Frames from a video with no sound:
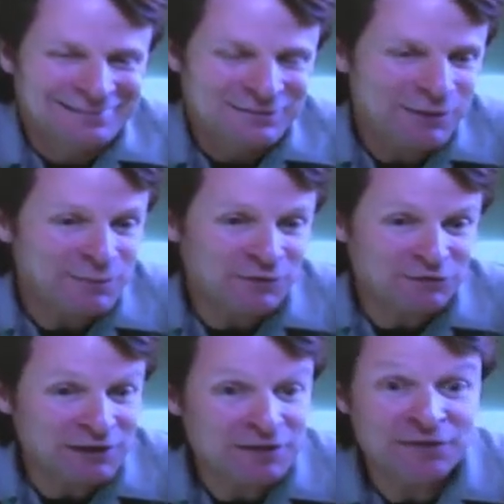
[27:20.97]
and people
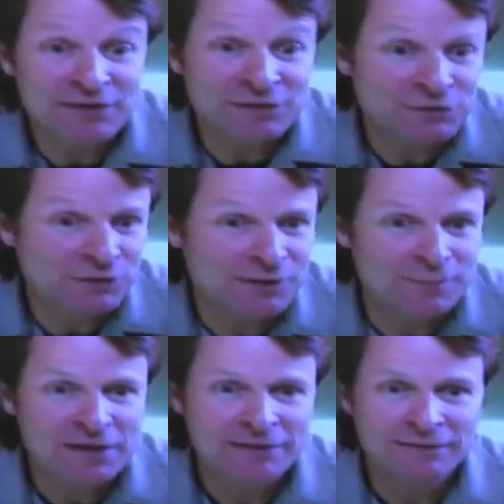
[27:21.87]
say things, or they
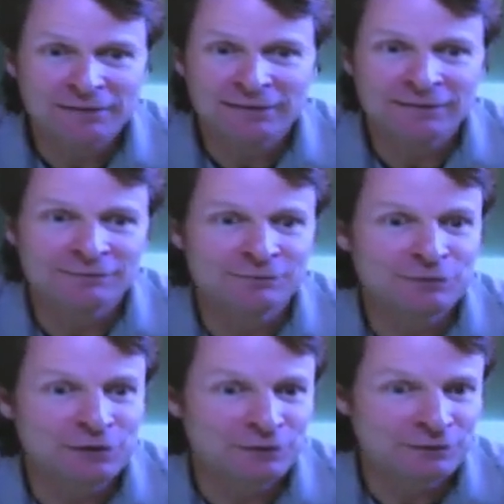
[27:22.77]
may, uh, you
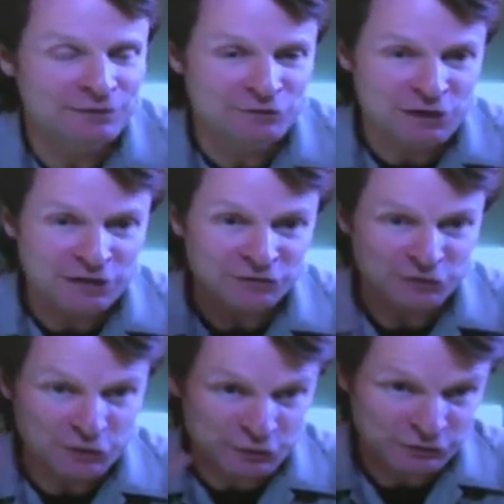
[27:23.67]
know, give
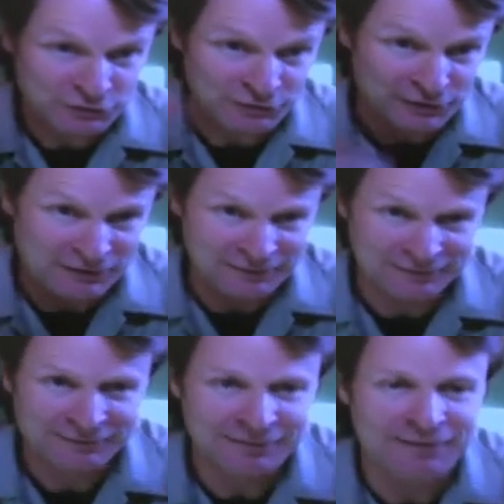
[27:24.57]
gestures in the car
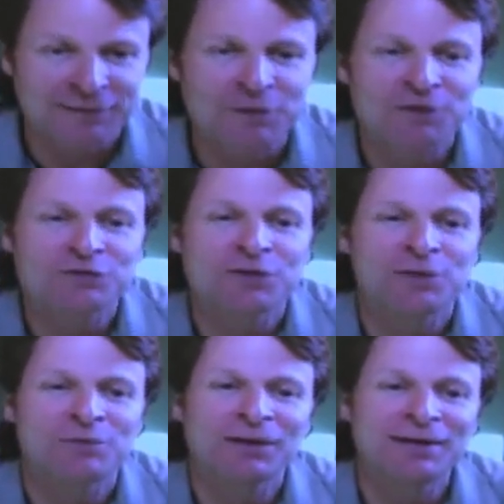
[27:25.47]
that aren't always very
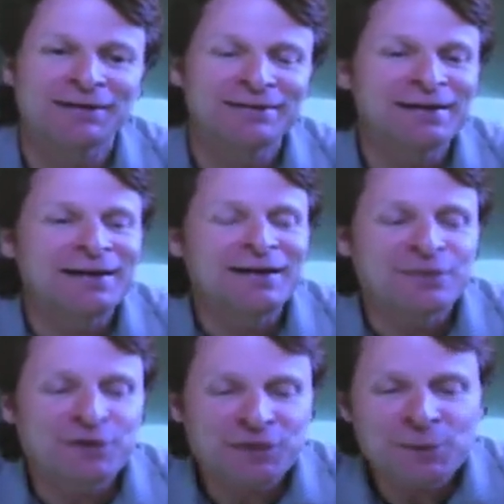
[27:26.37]
polite
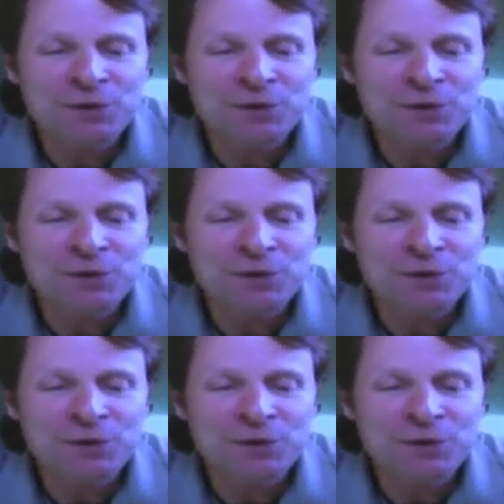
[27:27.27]
that they would